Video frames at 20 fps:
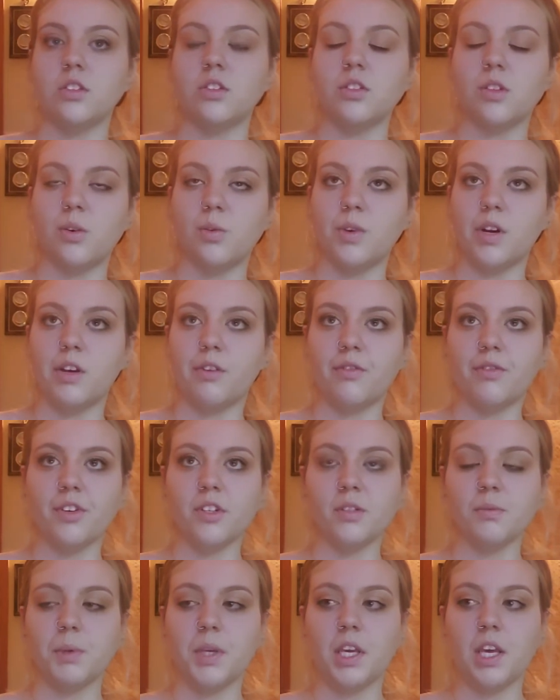So when I
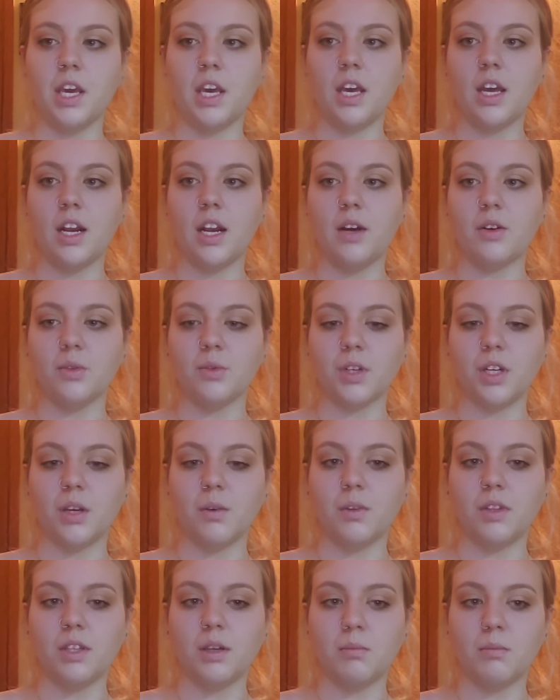first began, I was working
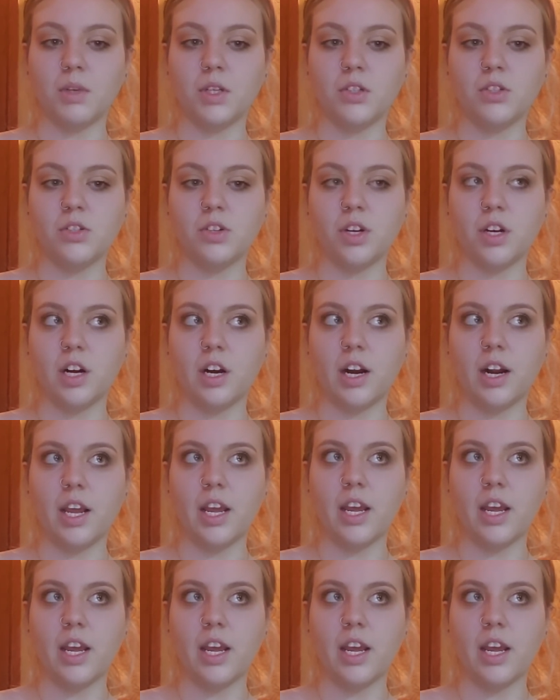with the administrator,